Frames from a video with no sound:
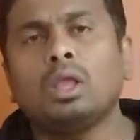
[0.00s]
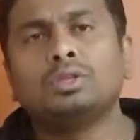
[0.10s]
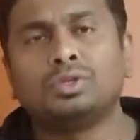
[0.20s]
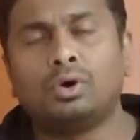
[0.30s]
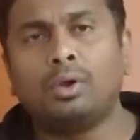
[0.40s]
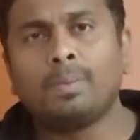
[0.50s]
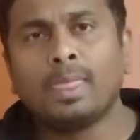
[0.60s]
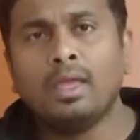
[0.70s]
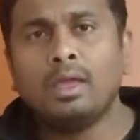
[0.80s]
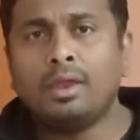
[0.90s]
So
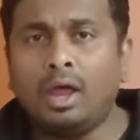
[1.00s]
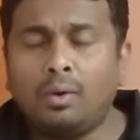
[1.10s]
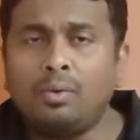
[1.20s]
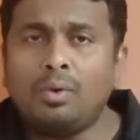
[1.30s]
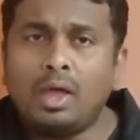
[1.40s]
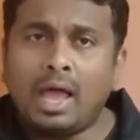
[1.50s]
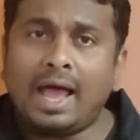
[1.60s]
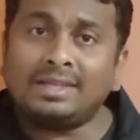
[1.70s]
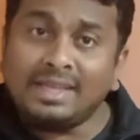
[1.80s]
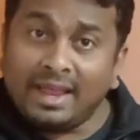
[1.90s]
now,
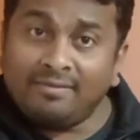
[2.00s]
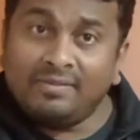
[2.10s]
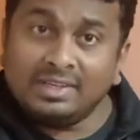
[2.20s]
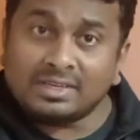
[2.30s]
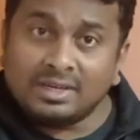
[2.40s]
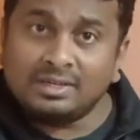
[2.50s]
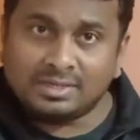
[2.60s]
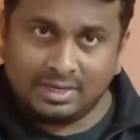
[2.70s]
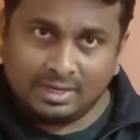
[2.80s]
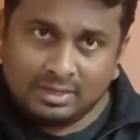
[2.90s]
as I have
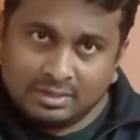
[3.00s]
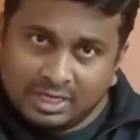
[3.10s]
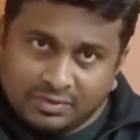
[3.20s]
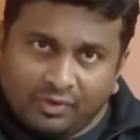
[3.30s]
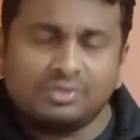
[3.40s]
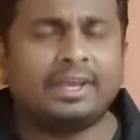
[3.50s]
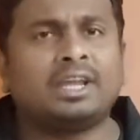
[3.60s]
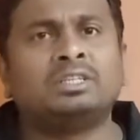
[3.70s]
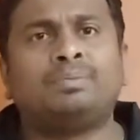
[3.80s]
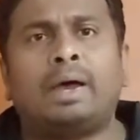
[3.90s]
discussed just few
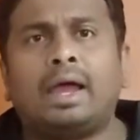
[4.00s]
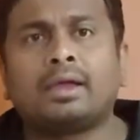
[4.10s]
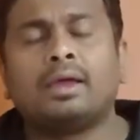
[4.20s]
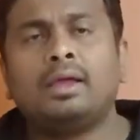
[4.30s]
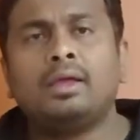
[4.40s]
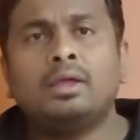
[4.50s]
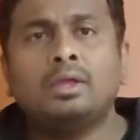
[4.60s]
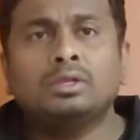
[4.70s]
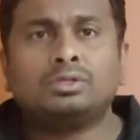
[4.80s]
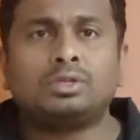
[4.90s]
seconds back,
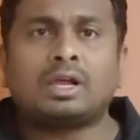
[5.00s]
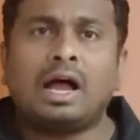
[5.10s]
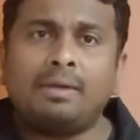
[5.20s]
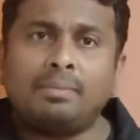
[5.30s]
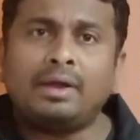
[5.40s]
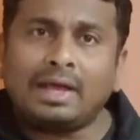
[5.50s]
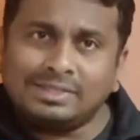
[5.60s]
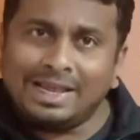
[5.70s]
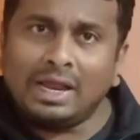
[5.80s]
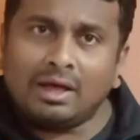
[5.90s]
so the Kanban
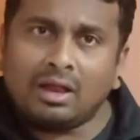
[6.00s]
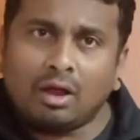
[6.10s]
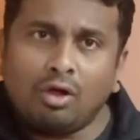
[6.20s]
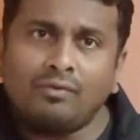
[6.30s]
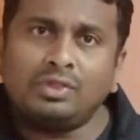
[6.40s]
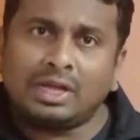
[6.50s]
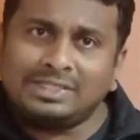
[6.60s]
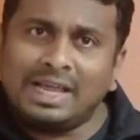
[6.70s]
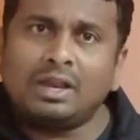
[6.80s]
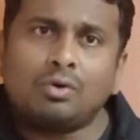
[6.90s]
Agile, along with the
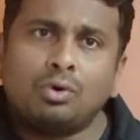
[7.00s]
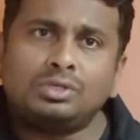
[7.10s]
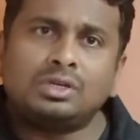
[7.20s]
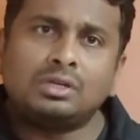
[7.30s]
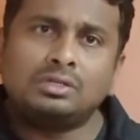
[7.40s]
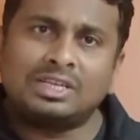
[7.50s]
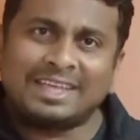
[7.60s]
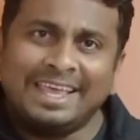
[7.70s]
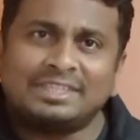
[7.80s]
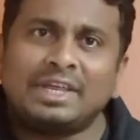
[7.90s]
Agile coach, the
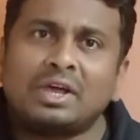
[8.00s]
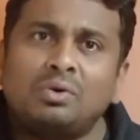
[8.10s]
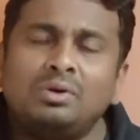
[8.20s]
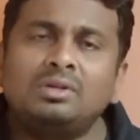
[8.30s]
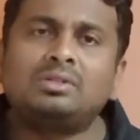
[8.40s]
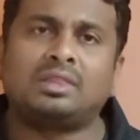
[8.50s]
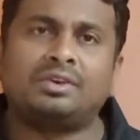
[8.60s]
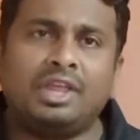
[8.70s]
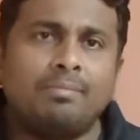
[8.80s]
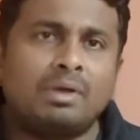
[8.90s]
key stakeholders and the
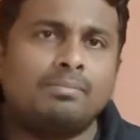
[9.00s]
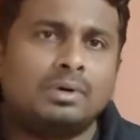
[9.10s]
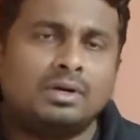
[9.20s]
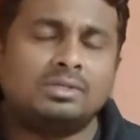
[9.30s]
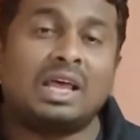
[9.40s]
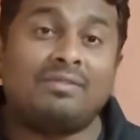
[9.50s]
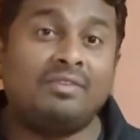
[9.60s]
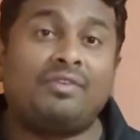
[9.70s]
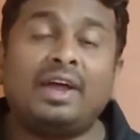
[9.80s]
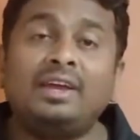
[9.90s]
team members have
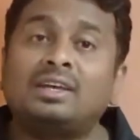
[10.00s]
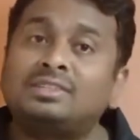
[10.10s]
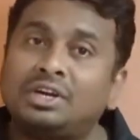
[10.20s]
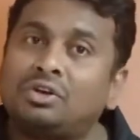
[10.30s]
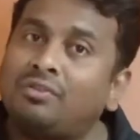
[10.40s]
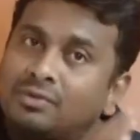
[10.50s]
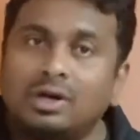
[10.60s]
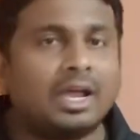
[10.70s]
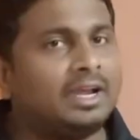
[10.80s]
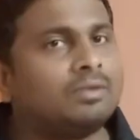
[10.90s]
defined a set of
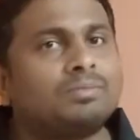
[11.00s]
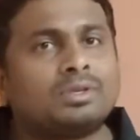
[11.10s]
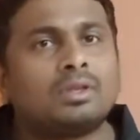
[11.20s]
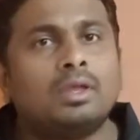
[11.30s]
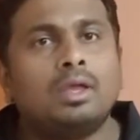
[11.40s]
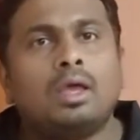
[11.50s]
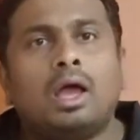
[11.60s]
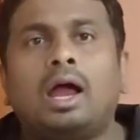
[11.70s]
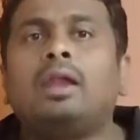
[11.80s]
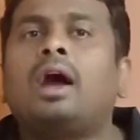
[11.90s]
work items.
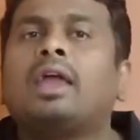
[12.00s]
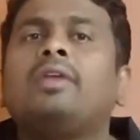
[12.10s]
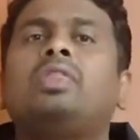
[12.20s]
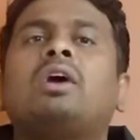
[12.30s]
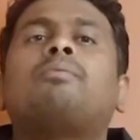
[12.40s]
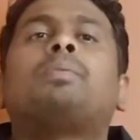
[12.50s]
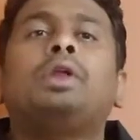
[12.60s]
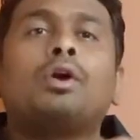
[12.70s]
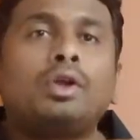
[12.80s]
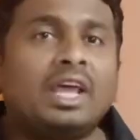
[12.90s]
And again, they have
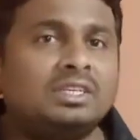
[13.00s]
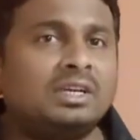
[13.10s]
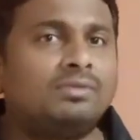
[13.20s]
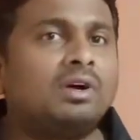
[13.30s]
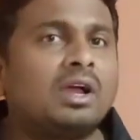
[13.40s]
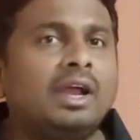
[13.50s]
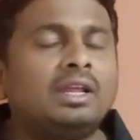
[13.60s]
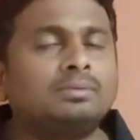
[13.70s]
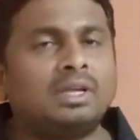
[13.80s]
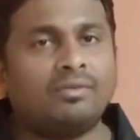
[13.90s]
prioritized that work
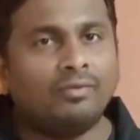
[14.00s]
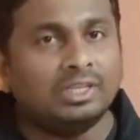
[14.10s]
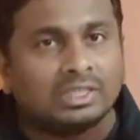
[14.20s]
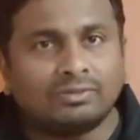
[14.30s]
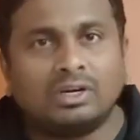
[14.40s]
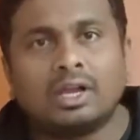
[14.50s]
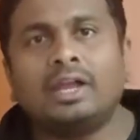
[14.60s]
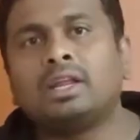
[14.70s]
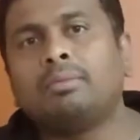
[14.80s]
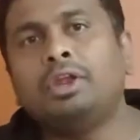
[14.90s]
items, that which work
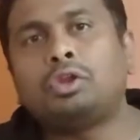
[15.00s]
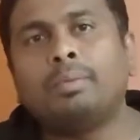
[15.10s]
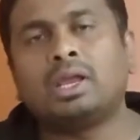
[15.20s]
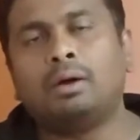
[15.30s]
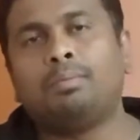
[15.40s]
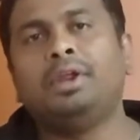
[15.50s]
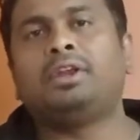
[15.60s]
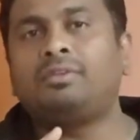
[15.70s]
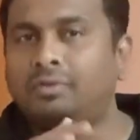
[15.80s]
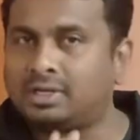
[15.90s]
item need to be
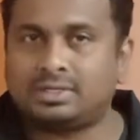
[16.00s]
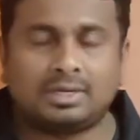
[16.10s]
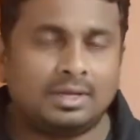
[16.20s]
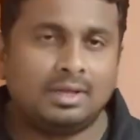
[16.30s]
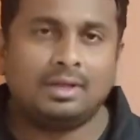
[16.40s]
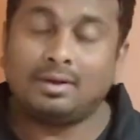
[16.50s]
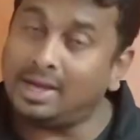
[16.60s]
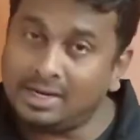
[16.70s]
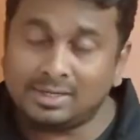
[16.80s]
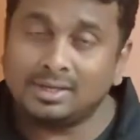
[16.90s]
completed first,
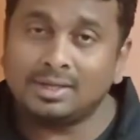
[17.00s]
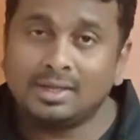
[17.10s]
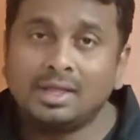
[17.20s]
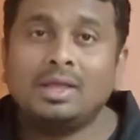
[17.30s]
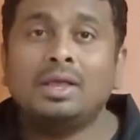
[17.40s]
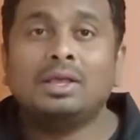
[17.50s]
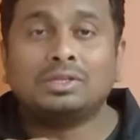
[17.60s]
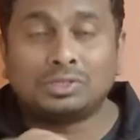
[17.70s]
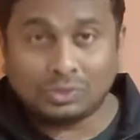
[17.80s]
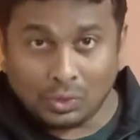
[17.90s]
right?
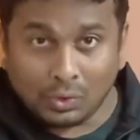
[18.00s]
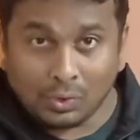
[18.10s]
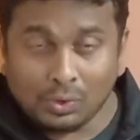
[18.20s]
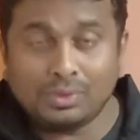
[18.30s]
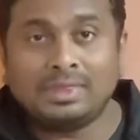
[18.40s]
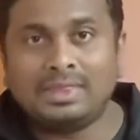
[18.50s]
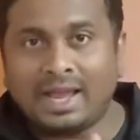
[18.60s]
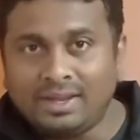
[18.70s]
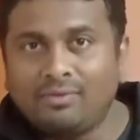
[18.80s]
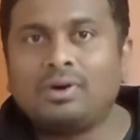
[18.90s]
So
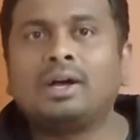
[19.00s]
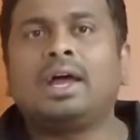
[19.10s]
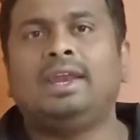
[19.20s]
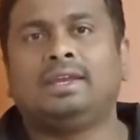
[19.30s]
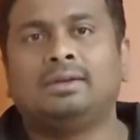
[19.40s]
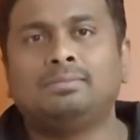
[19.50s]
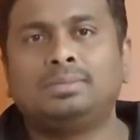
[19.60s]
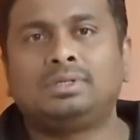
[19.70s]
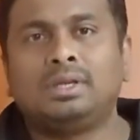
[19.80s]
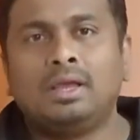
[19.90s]
that work
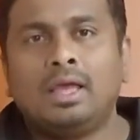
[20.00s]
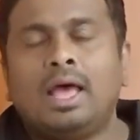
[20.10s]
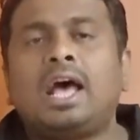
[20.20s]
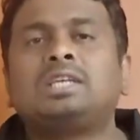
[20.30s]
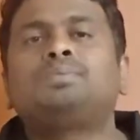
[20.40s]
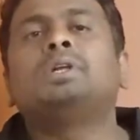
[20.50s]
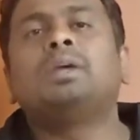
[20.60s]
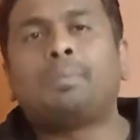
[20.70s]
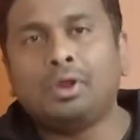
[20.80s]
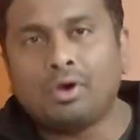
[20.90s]
items, as per
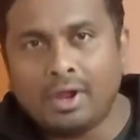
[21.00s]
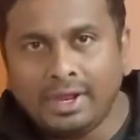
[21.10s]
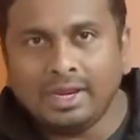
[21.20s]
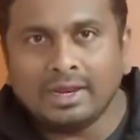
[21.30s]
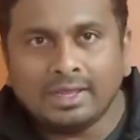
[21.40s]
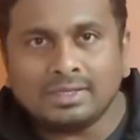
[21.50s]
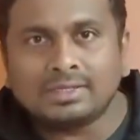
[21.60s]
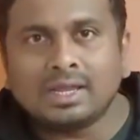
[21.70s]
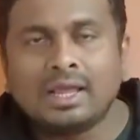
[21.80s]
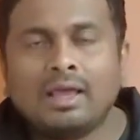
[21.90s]
the priority
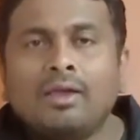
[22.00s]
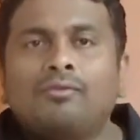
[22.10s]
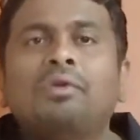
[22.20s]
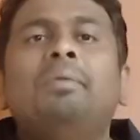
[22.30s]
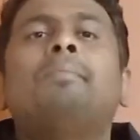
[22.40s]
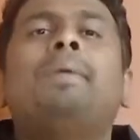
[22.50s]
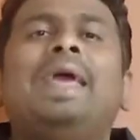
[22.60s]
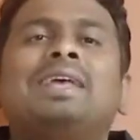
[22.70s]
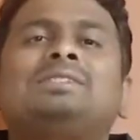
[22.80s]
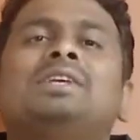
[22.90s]
list, would be
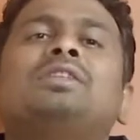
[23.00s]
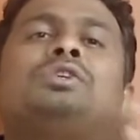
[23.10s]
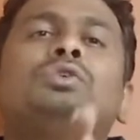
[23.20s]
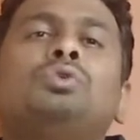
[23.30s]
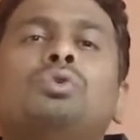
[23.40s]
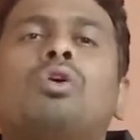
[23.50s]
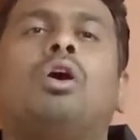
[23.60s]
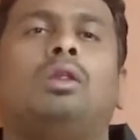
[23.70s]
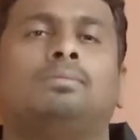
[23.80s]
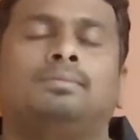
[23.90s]
placed in the to-do
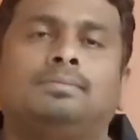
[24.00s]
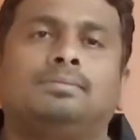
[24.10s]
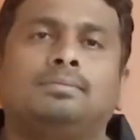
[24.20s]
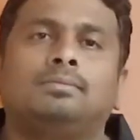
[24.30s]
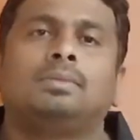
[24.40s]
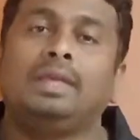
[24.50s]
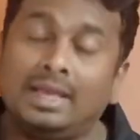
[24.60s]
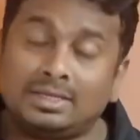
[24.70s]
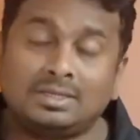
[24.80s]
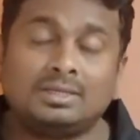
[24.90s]
column.
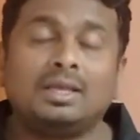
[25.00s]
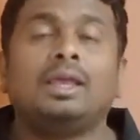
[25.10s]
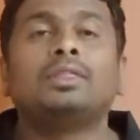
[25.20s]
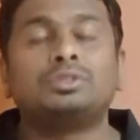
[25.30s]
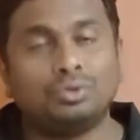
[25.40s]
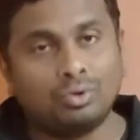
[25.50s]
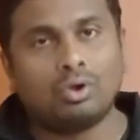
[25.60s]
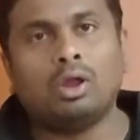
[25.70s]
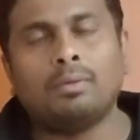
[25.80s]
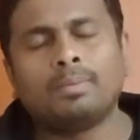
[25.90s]
Yes, in the to-do
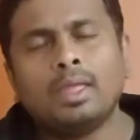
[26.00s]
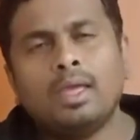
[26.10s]
column.